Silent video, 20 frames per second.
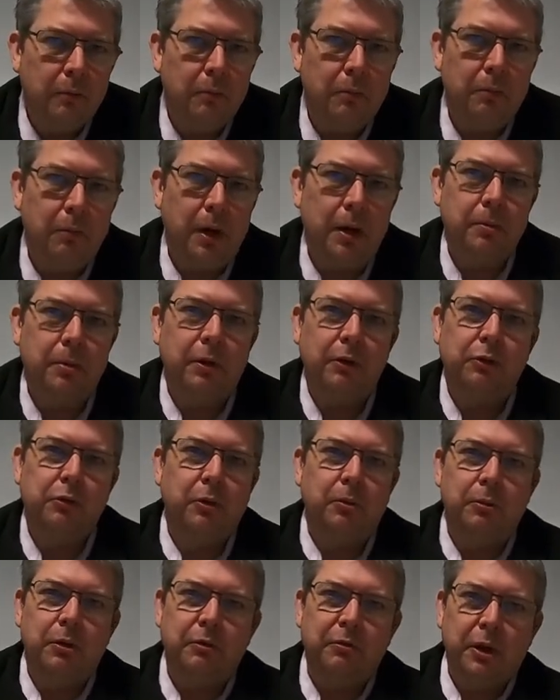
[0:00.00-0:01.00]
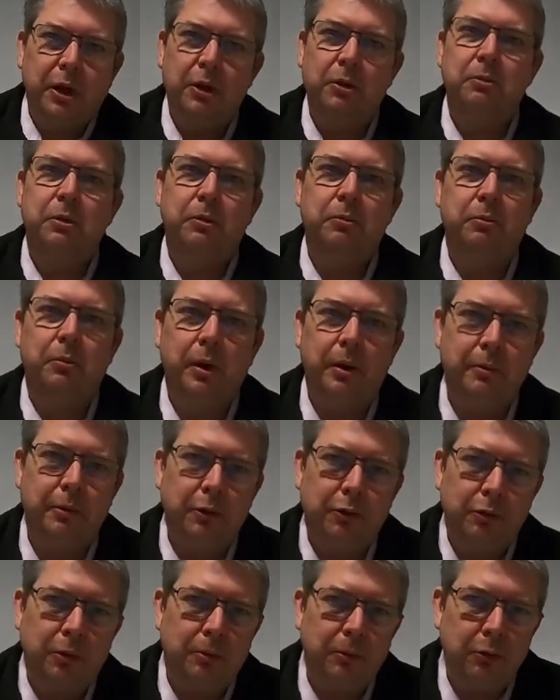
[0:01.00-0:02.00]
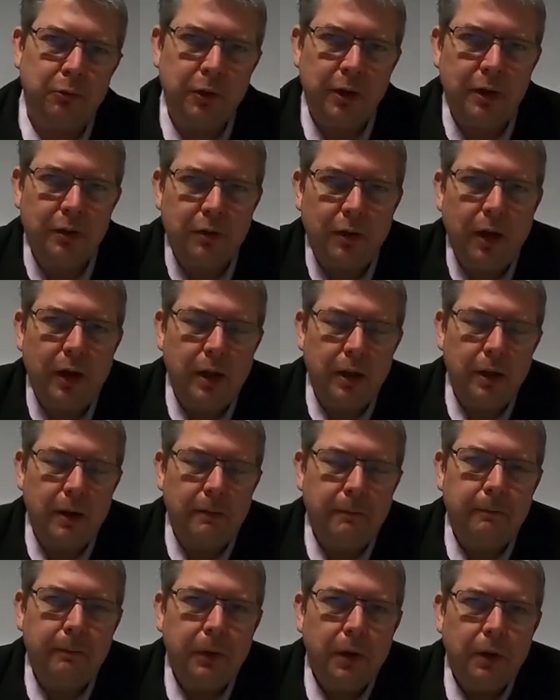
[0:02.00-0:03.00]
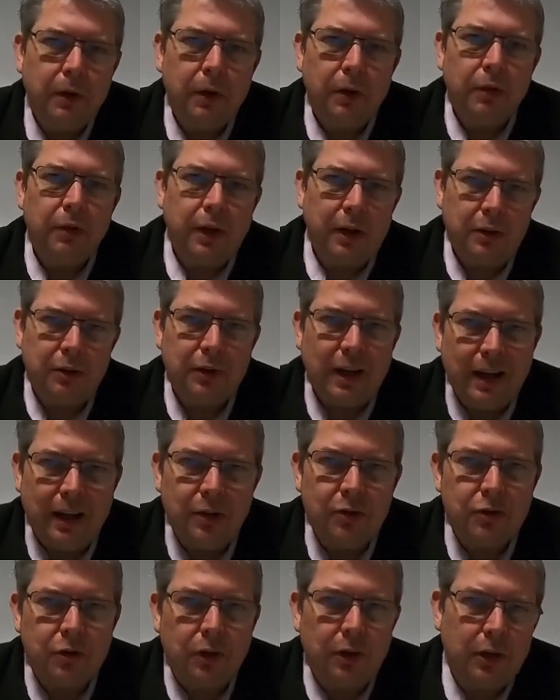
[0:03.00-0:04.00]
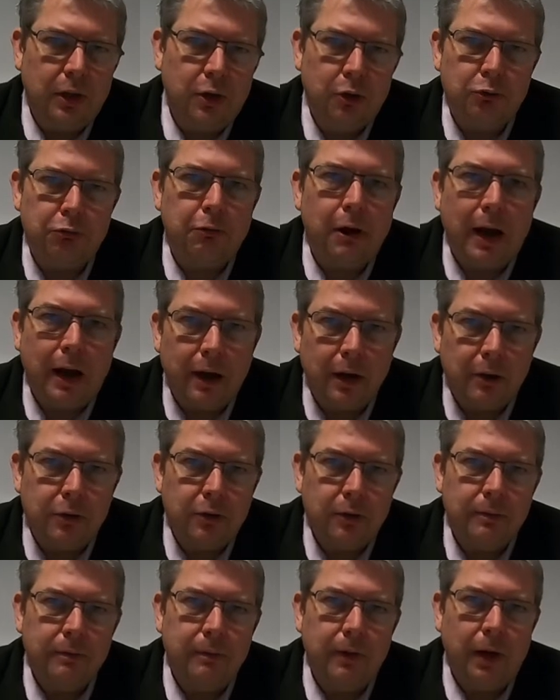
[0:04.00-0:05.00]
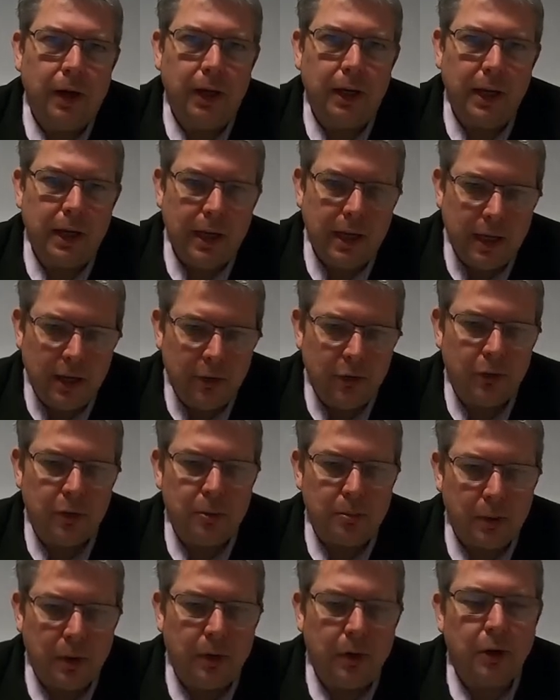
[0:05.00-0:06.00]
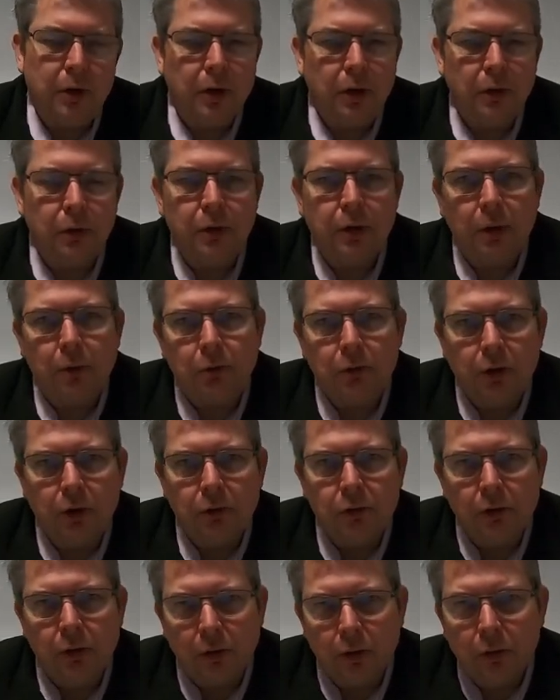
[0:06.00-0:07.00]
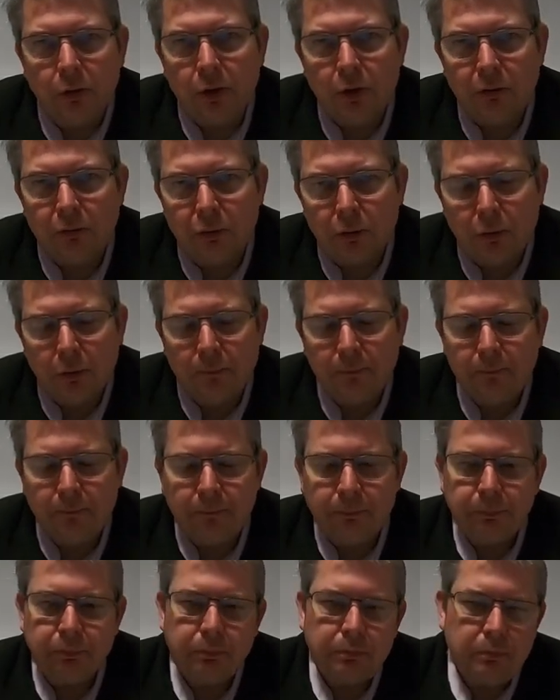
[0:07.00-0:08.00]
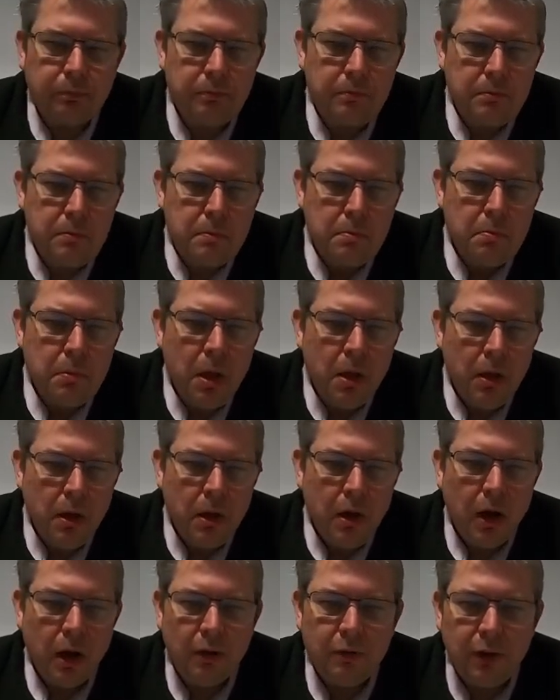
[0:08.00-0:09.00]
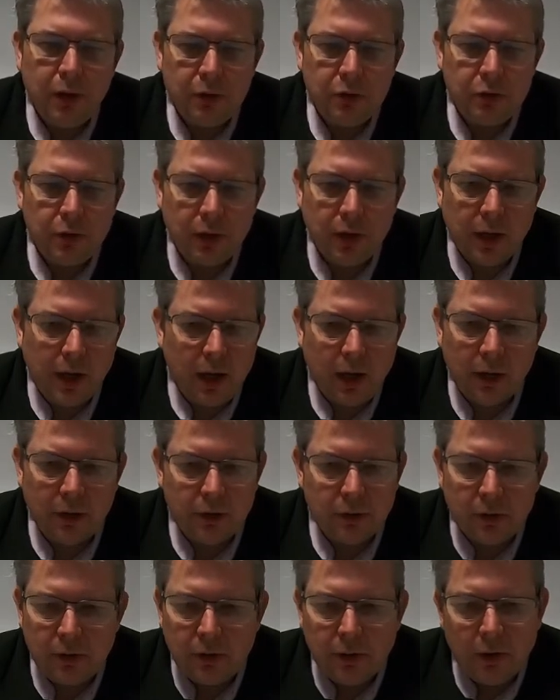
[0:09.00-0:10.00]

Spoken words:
maybe it's from development, maybe it's from the retailer, that it's actually correct and it is the barcode that we're actually looking for. I've actually had